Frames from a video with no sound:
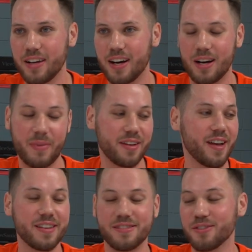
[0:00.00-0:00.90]

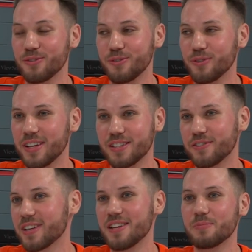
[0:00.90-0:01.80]
I still do
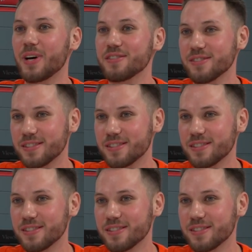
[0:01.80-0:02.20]
different kinds of puzzles